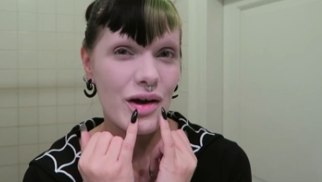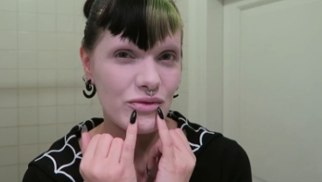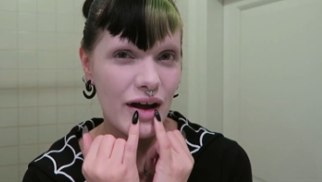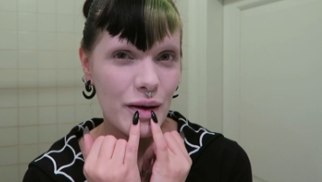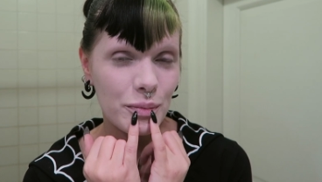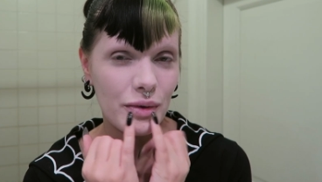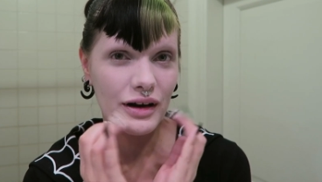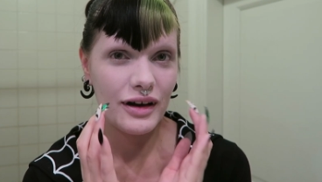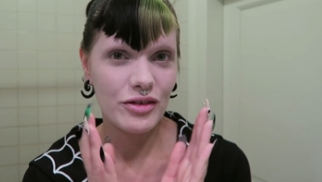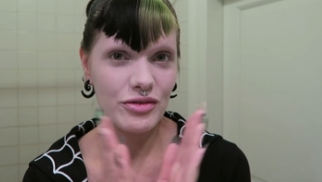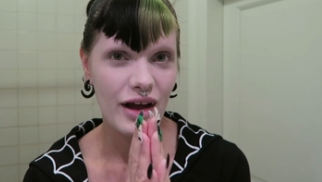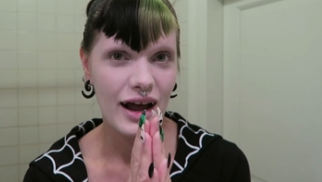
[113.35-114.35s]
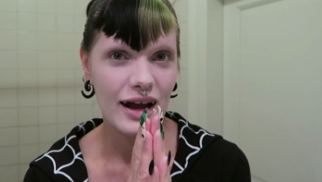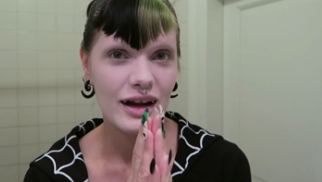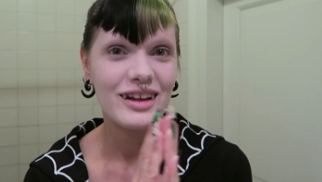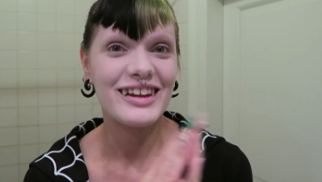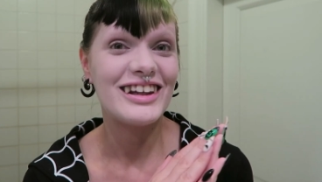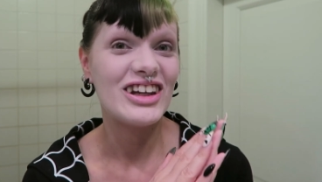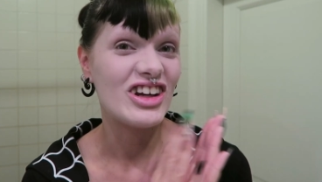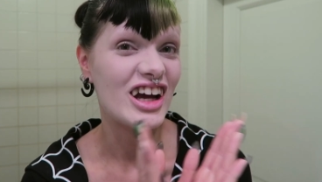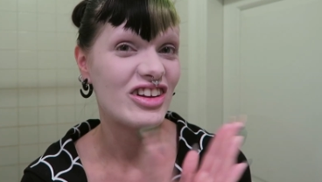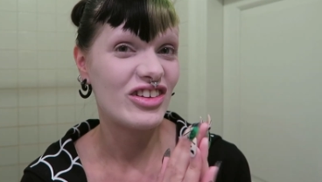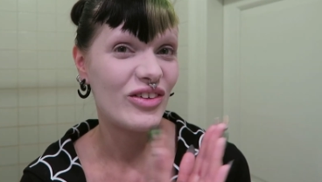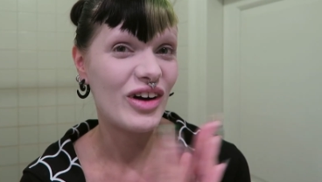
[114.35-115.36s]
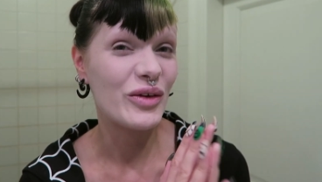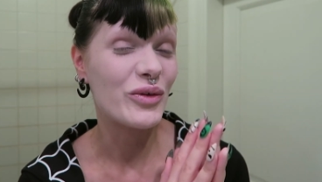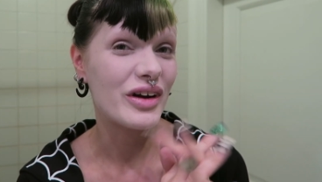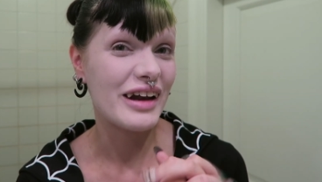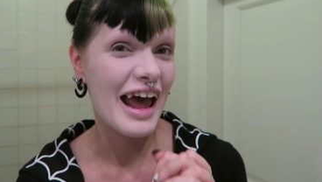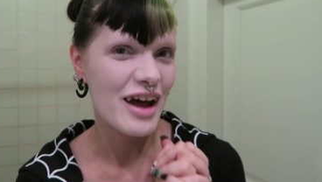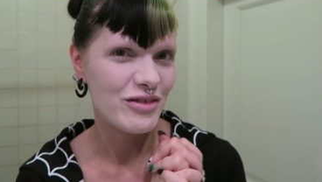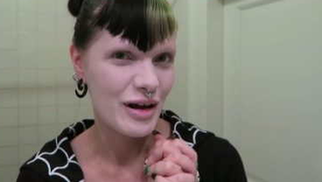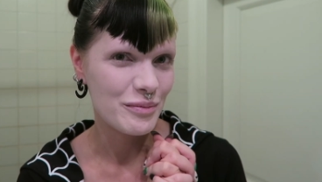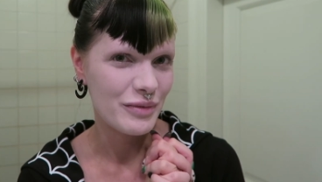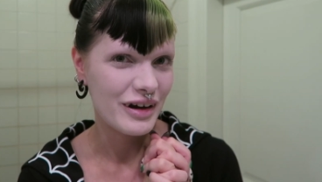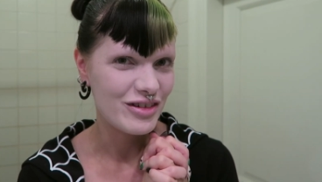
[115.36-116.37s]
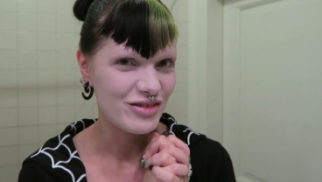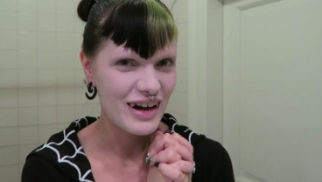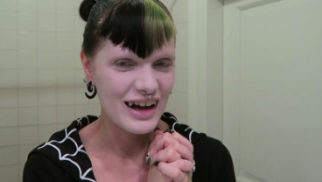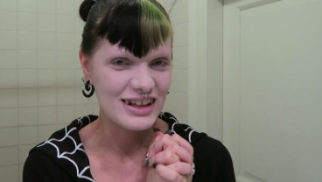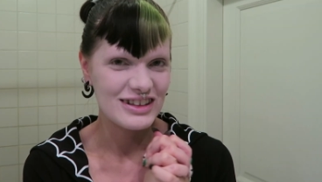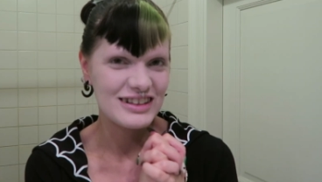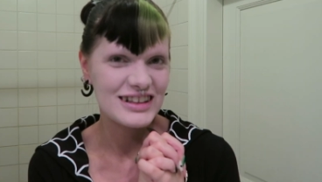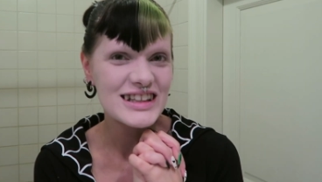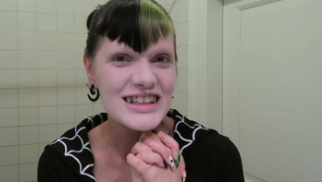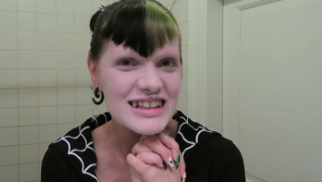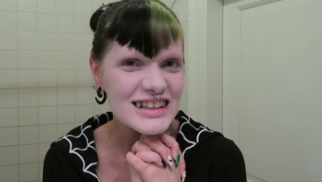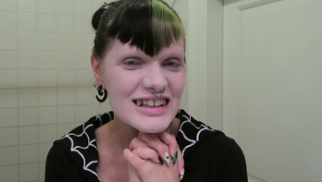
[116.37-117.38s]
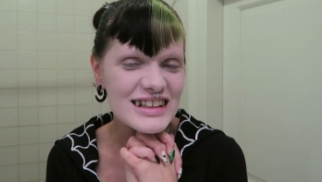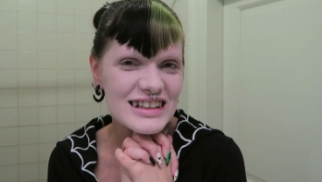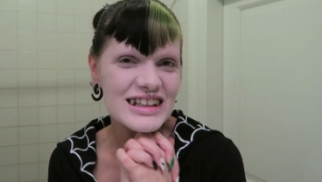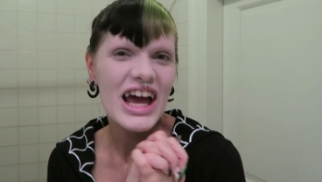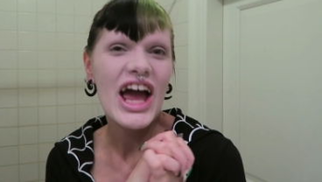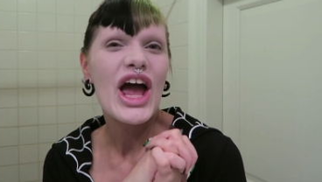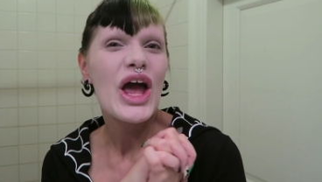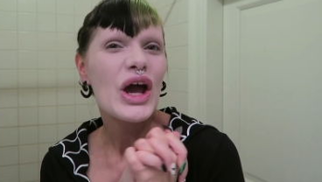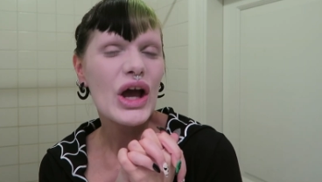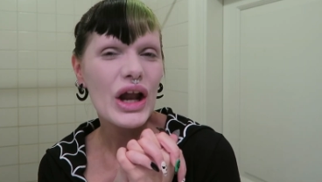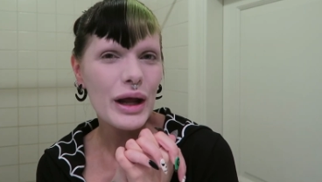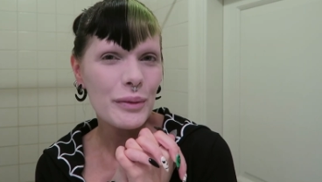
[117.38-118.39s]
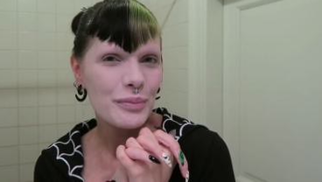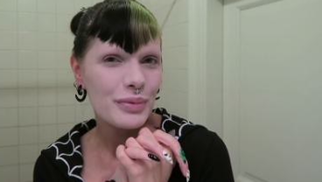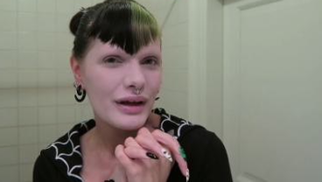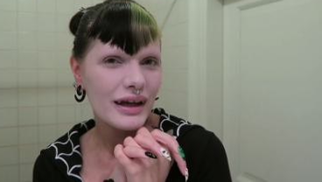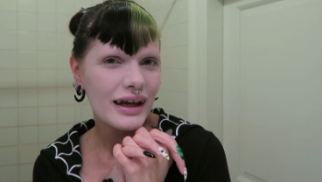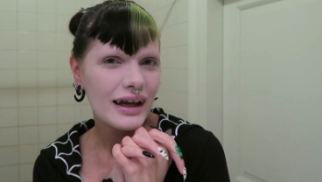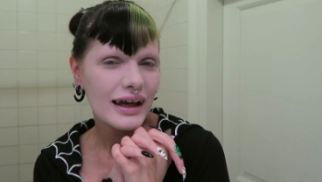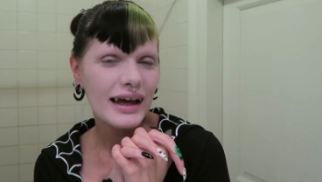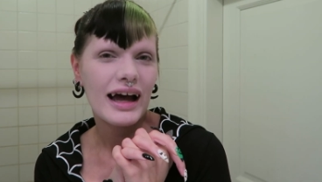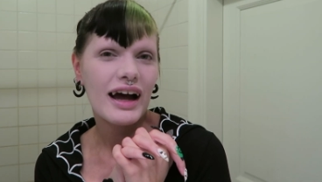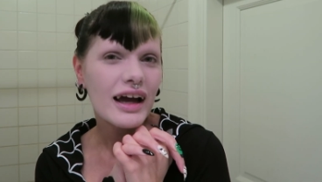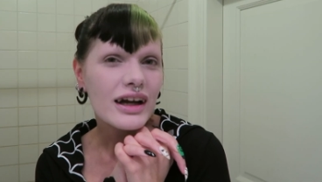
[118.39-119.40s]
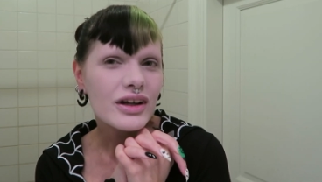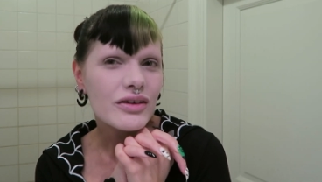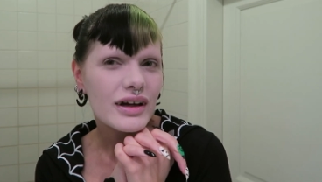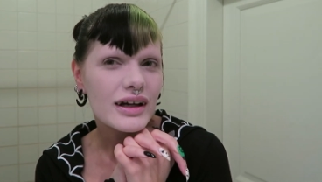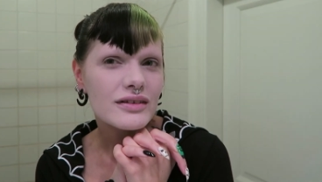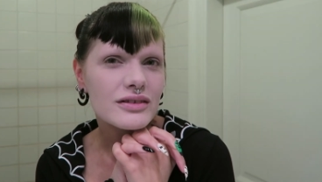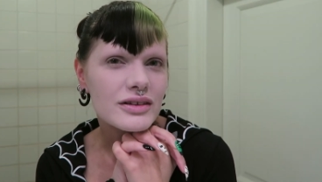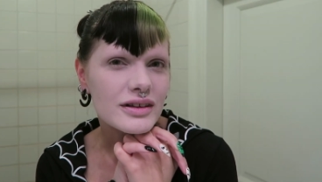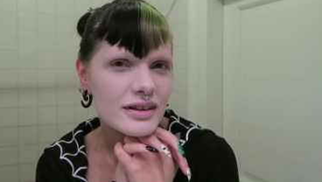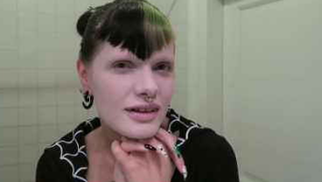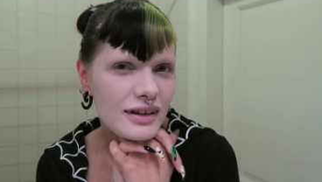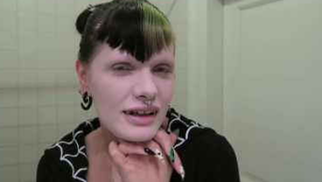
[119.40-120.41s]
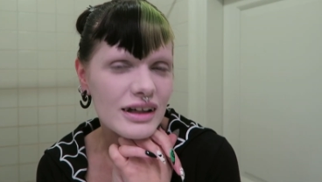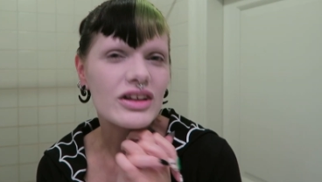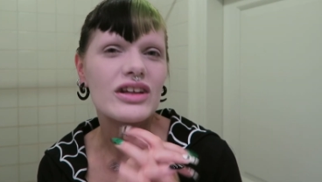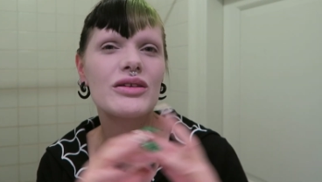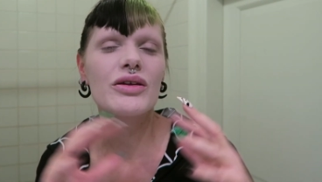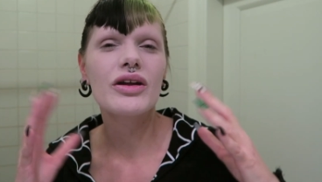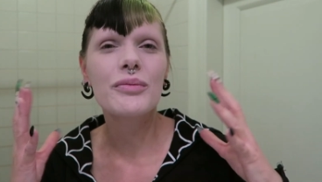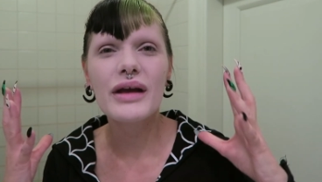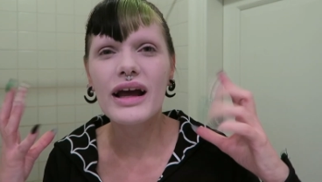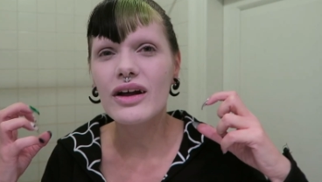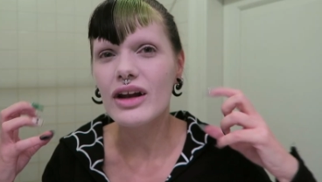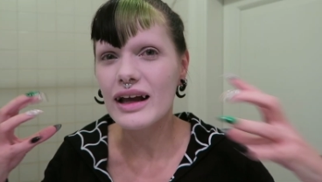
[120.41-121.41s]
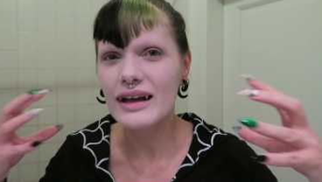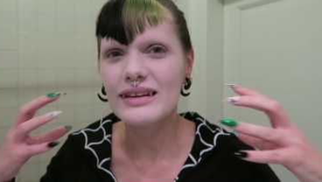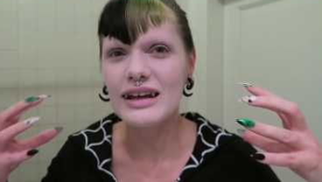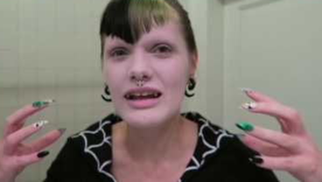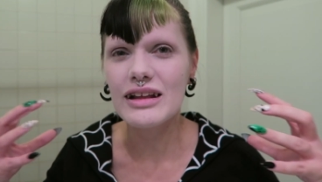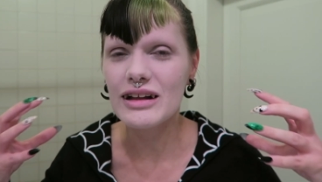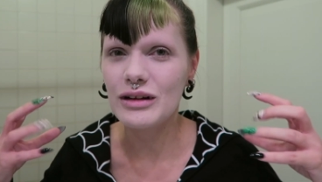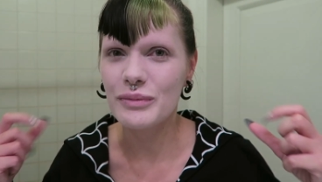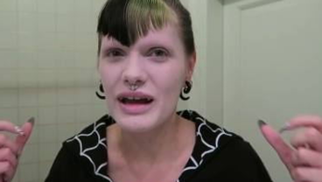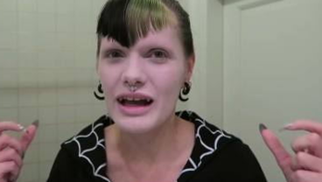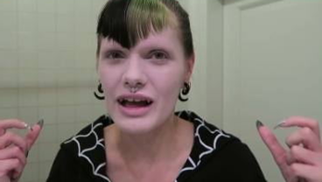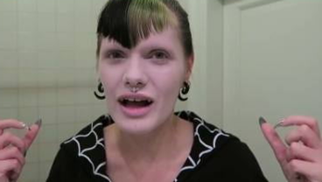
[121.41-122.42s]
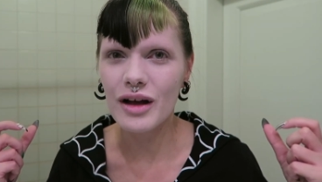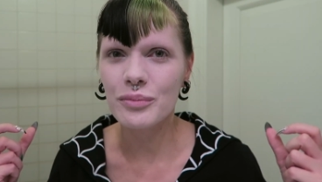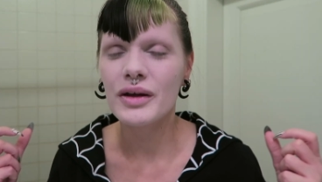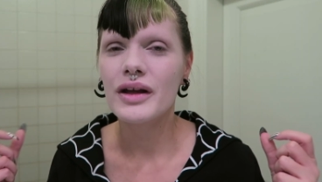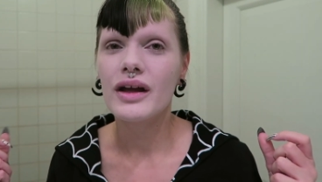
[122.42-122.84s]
vampire fangs. You guys know I already have vampire fangs, so this is gonna be kind of interesting. So it's gonna be kind of like a detail makeup.